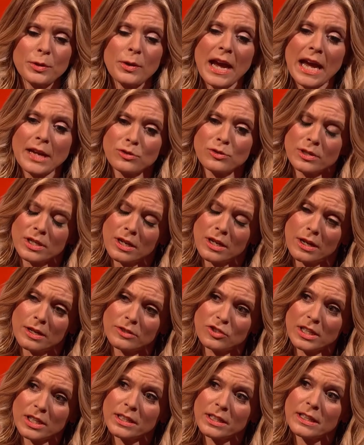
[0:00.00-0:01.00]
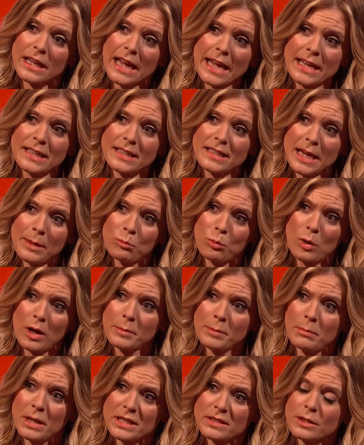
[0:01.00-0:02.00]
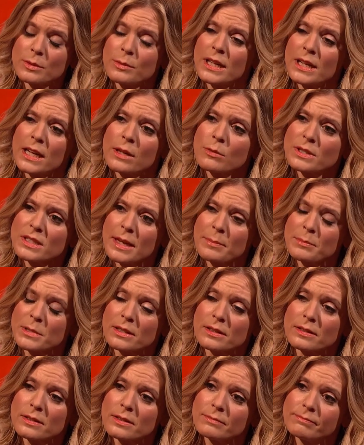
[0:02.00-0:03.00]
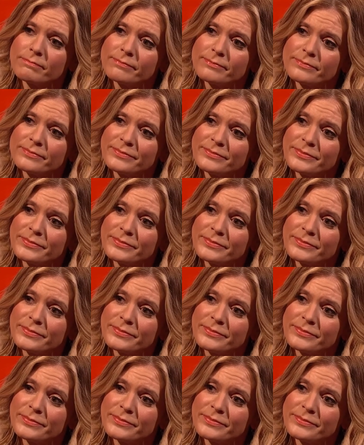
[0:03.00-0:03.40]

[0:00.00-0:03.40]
2 adrenergic and M1 muscarinic receptors.